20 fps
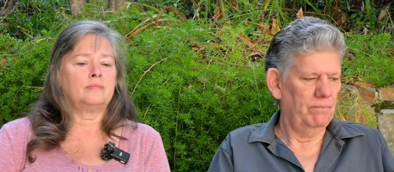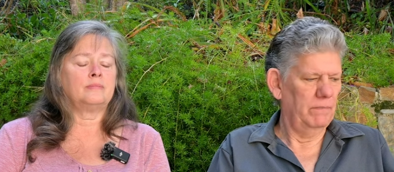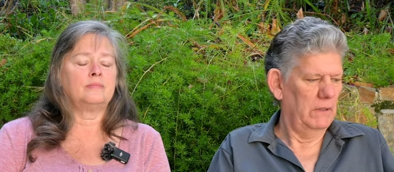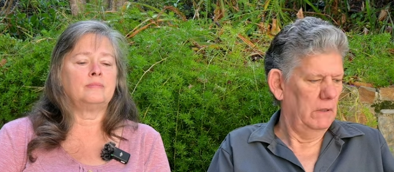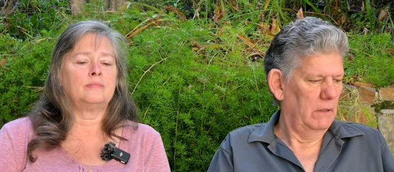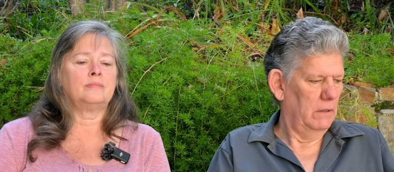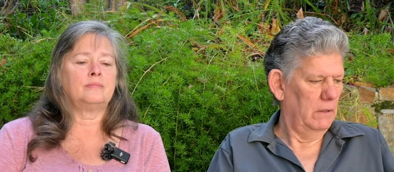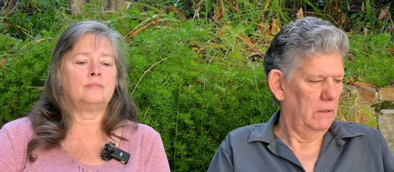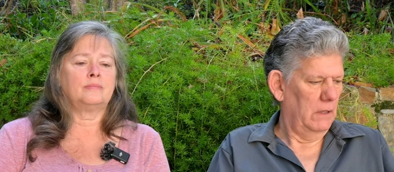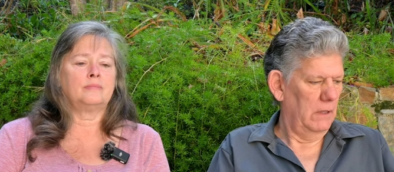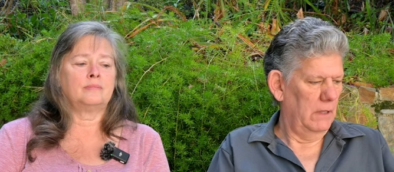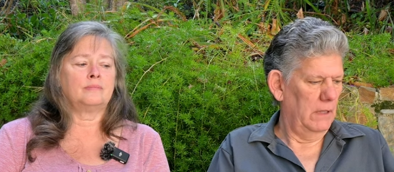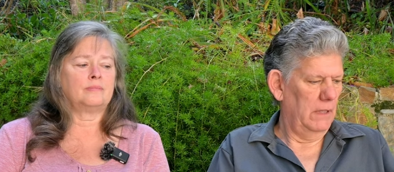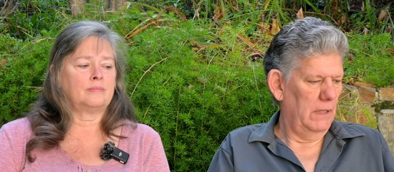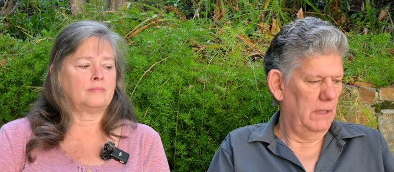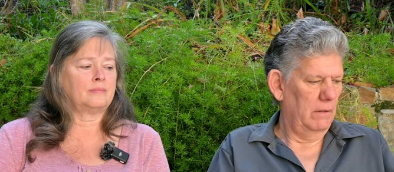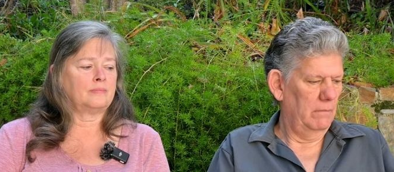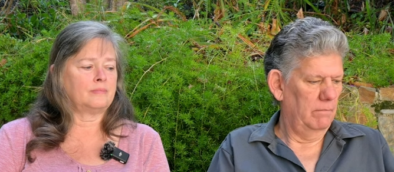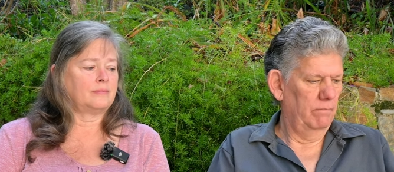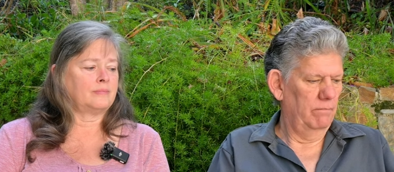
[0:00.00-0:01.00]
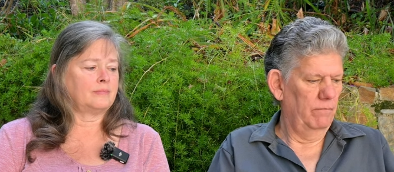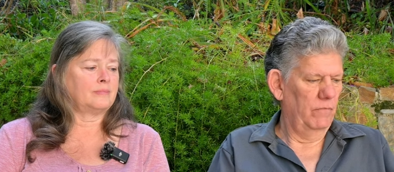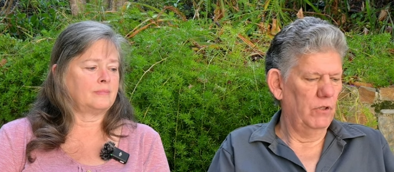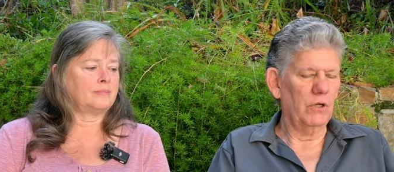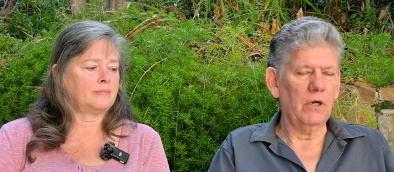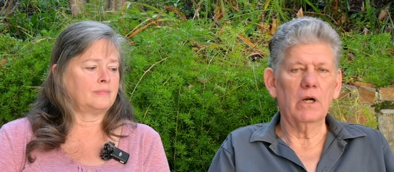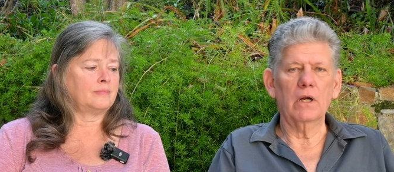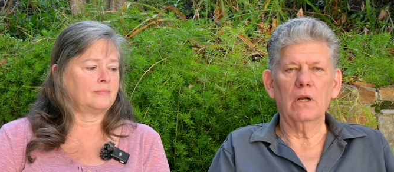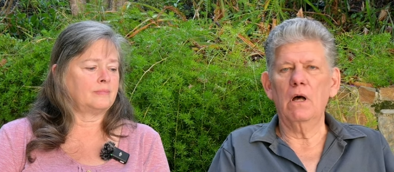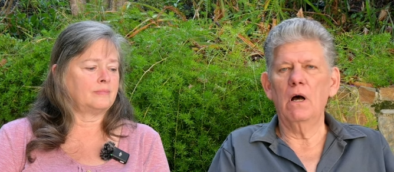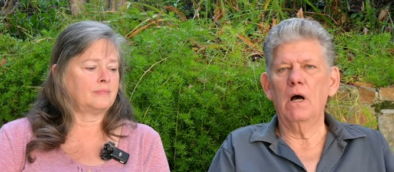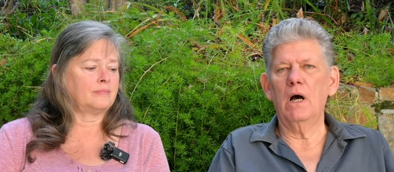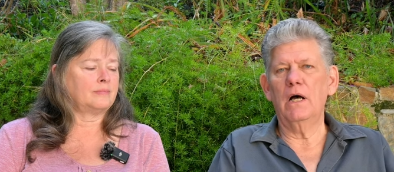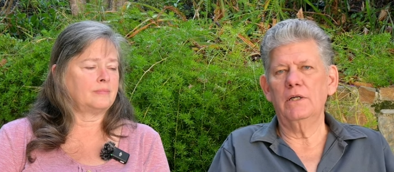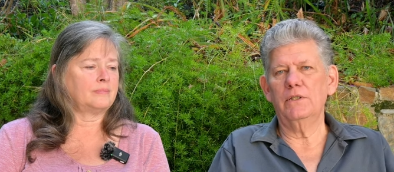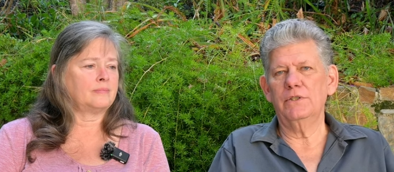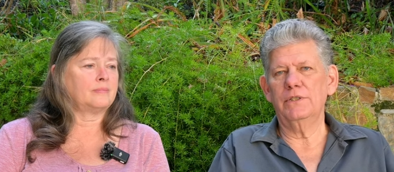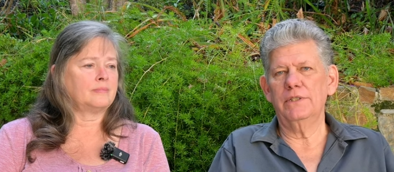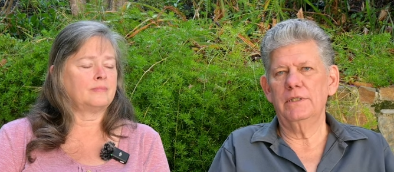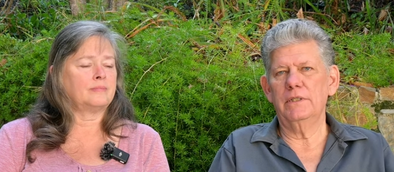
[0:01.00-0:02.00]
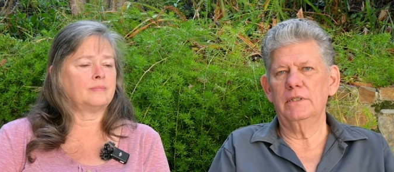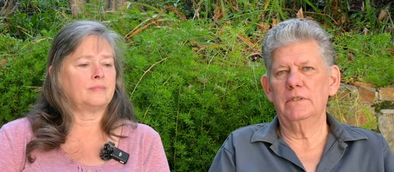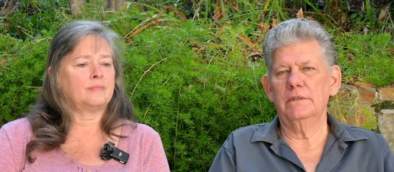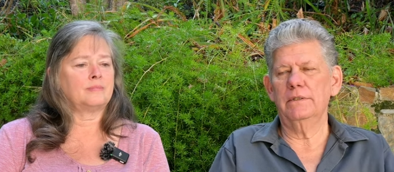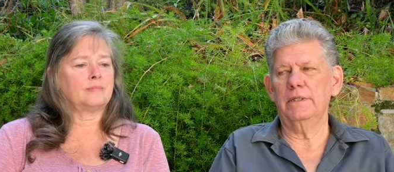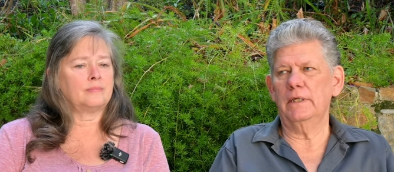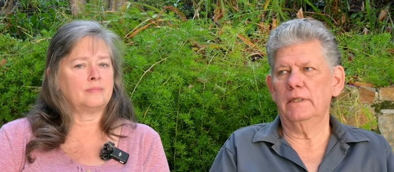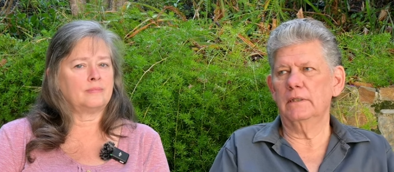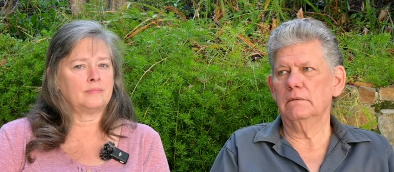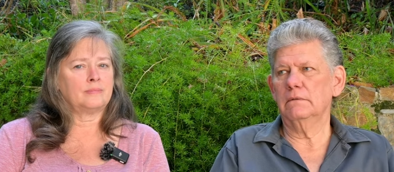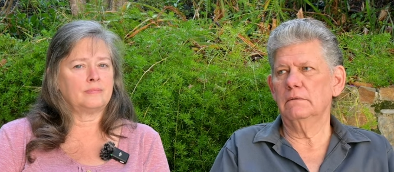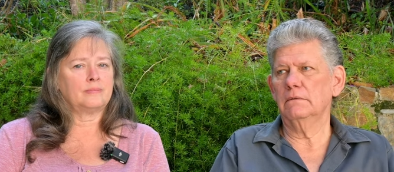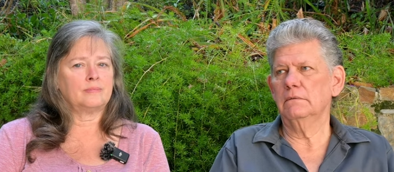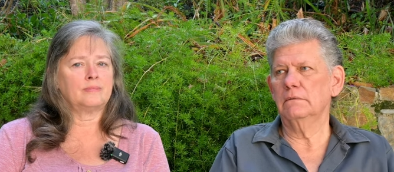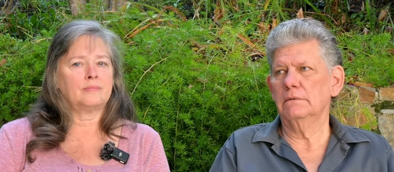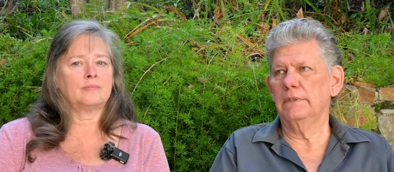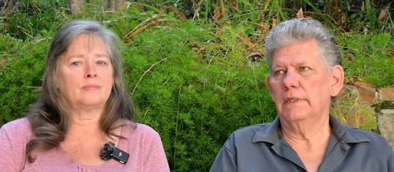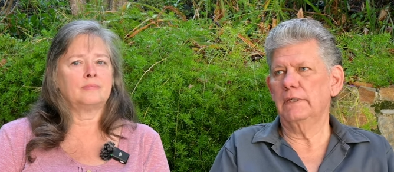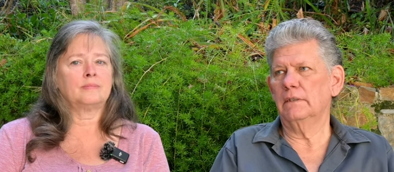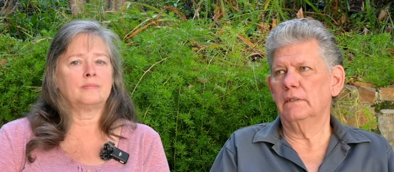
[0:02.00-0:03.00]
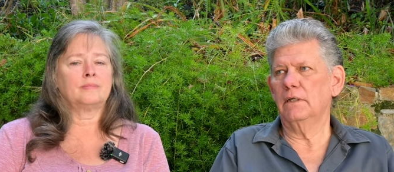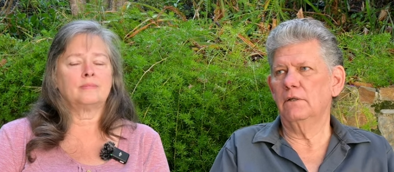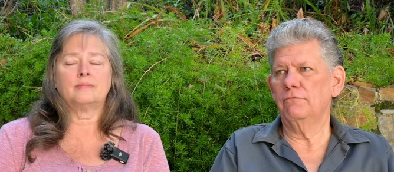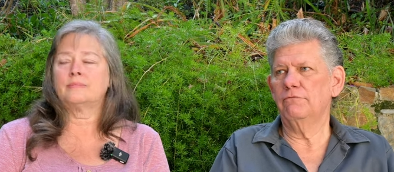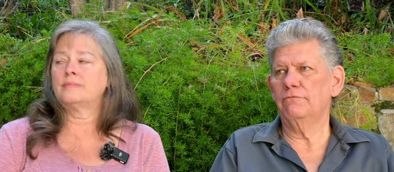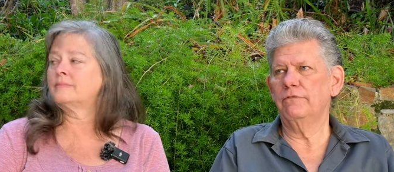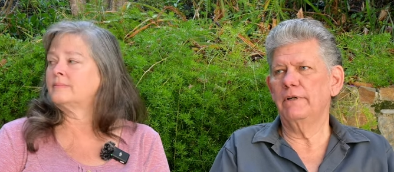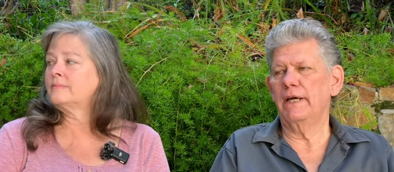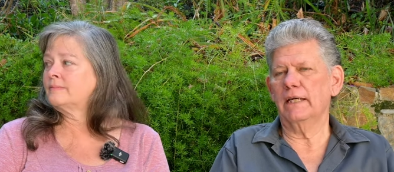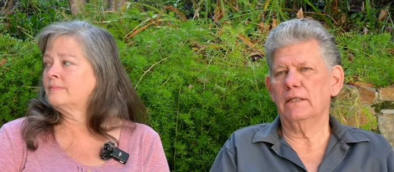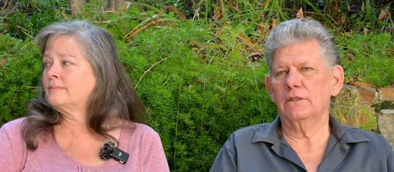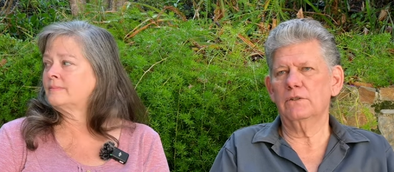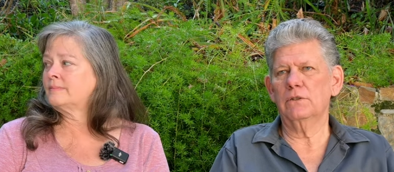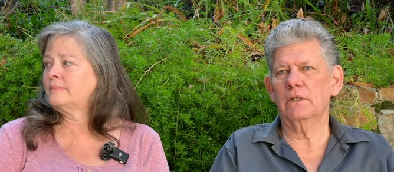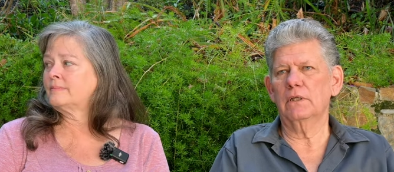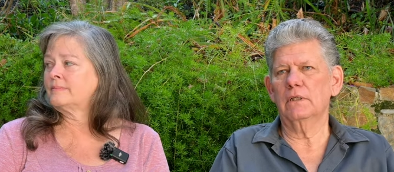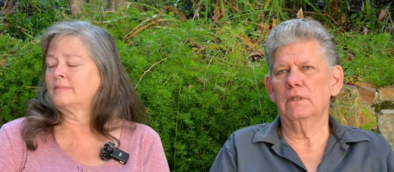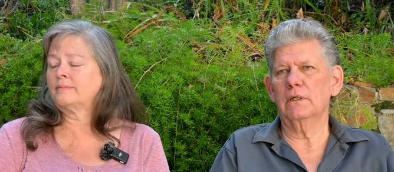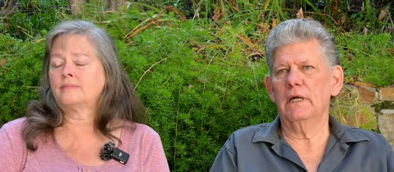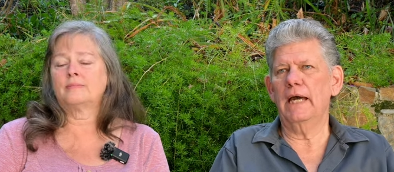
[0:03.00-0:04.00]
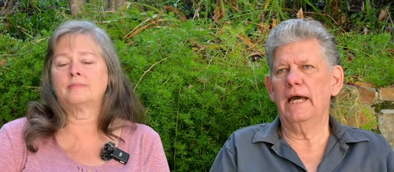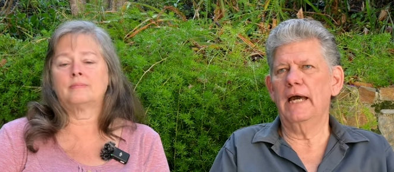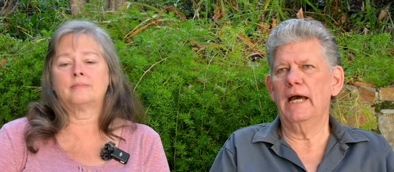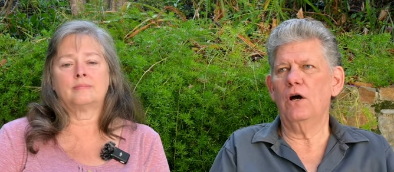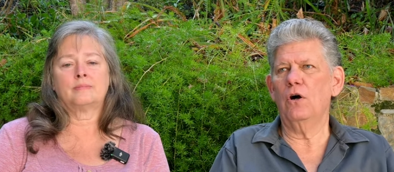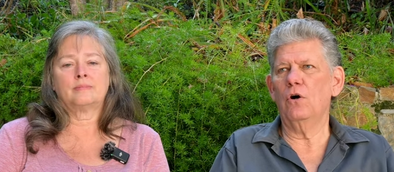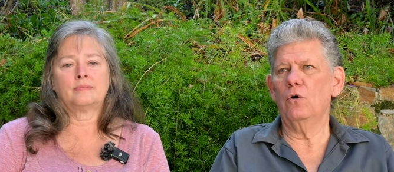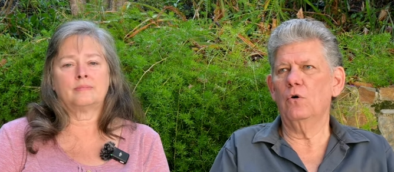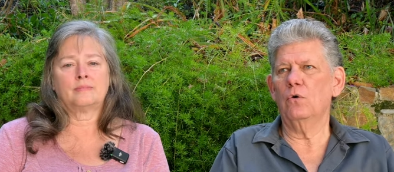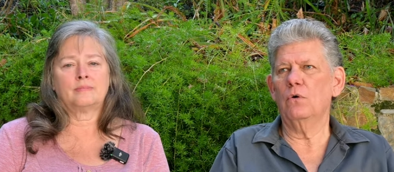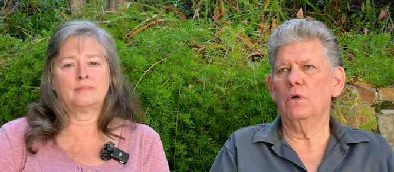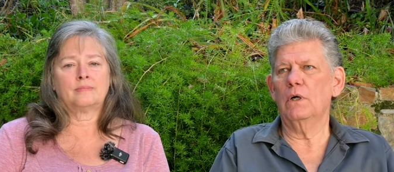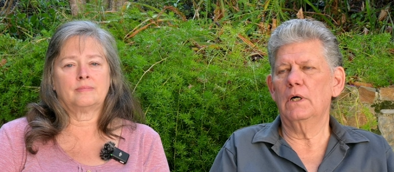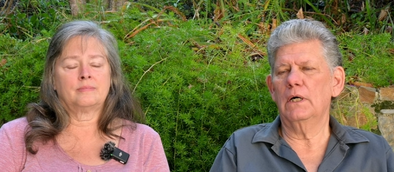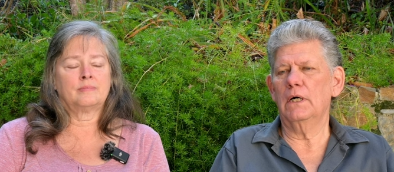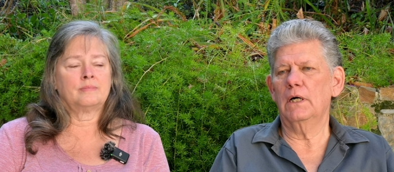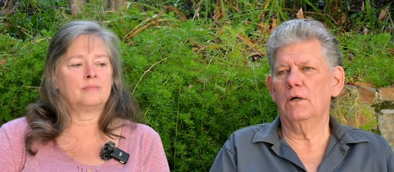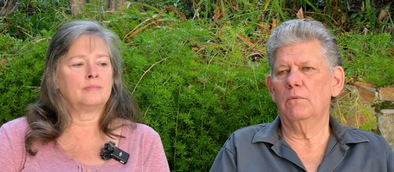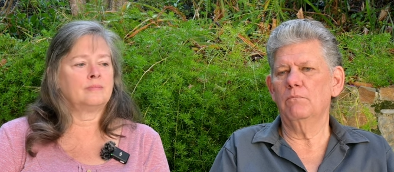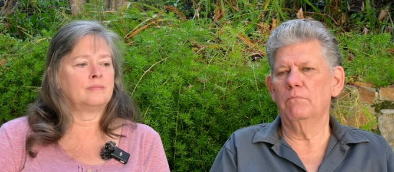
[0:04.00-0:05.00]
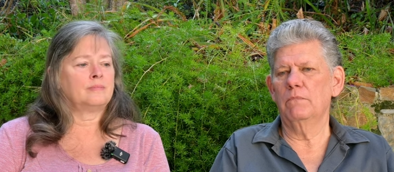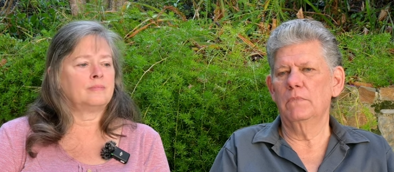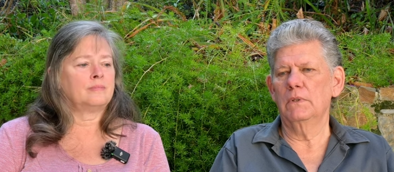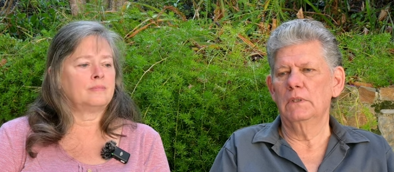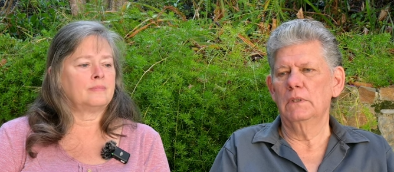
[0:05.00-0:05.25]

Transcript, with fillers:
Speaker 1: Mm-hmm. Um, there are laws here that that affect how um,